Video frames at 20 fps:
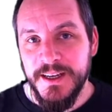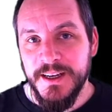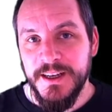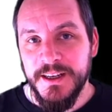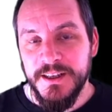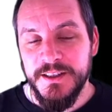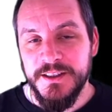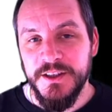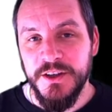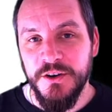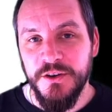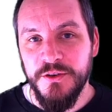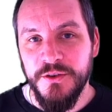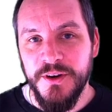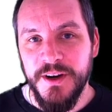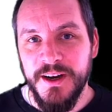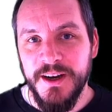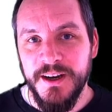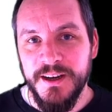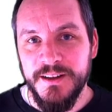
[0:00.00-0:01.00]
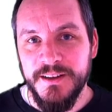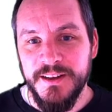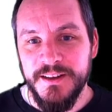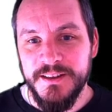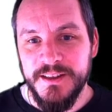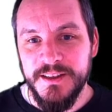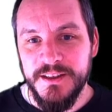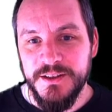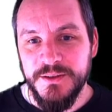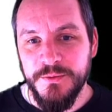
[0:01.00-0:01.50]
So
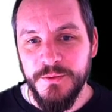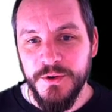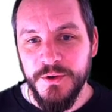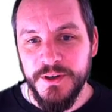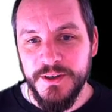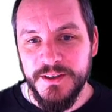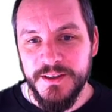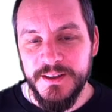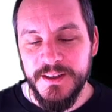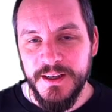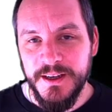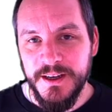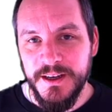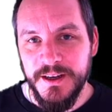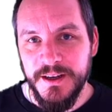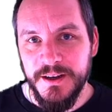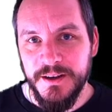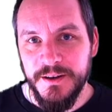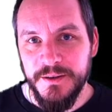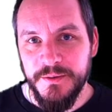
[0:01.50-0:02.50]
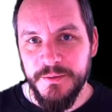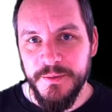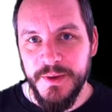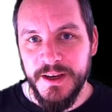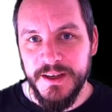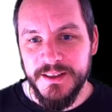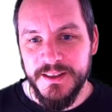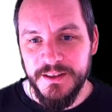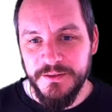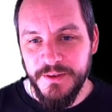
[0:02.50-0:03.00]
this is what
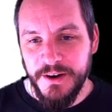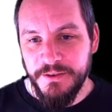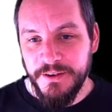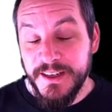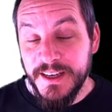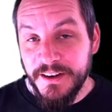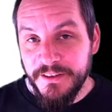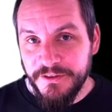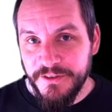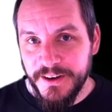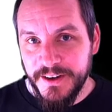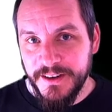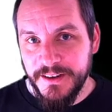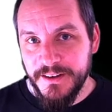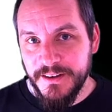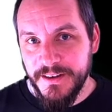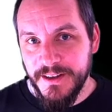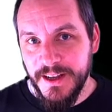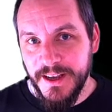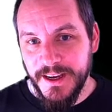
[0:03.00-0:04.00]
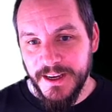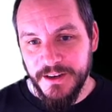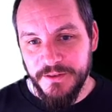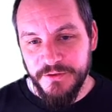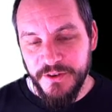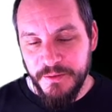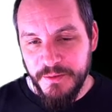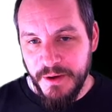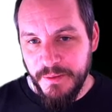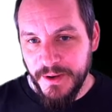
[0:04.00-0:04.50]
makes it very different, like
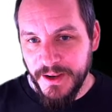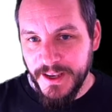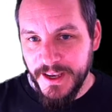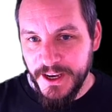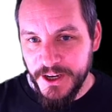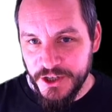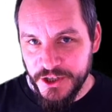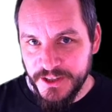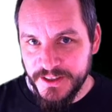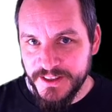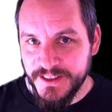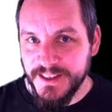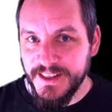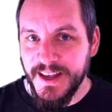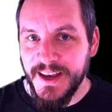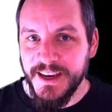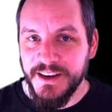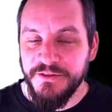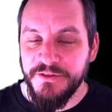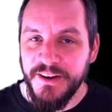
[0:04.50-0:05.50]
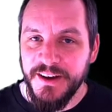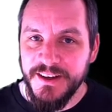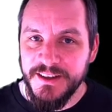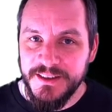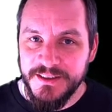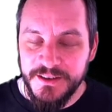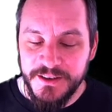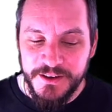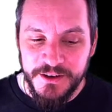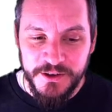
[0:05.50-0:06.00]
from applications like
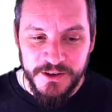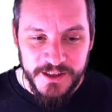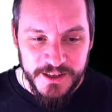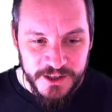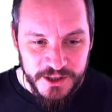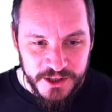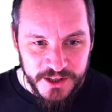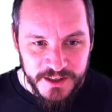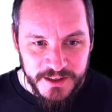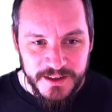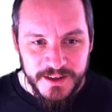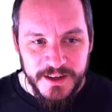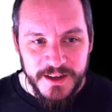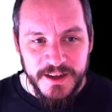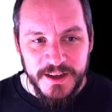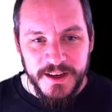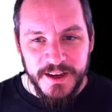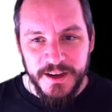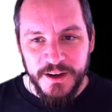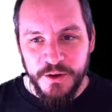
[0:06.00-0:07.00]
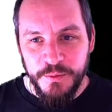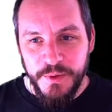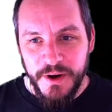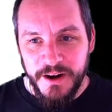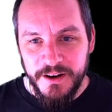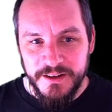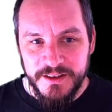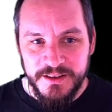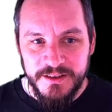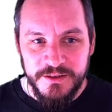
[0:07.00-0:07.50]
face recognition in
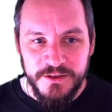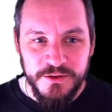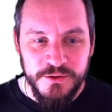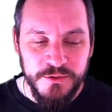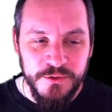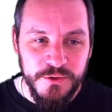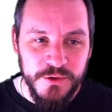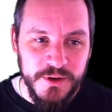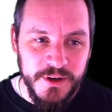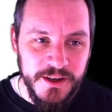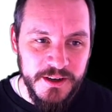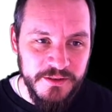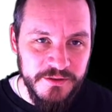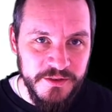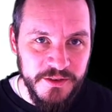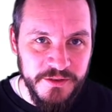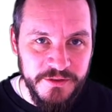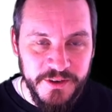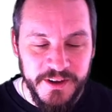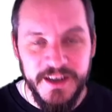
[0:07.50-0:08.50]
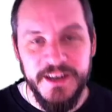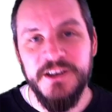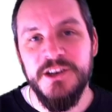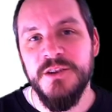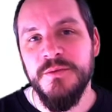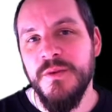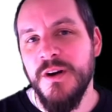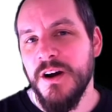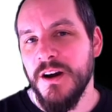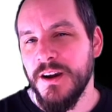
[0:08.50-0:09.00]
comparison to for financial
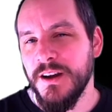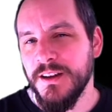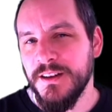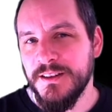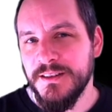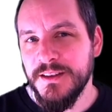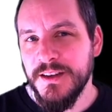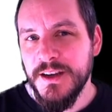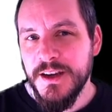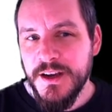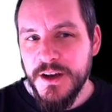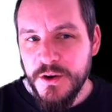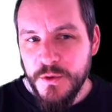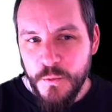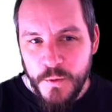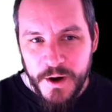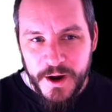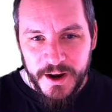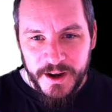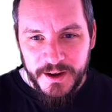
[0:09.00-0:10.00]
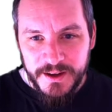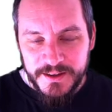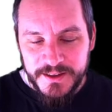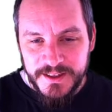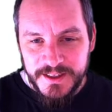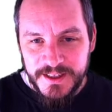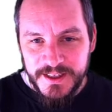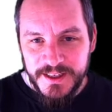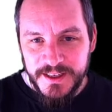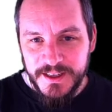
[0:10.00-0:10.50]
markets, where
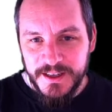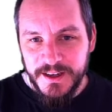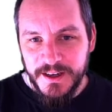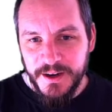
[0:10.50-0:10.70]
the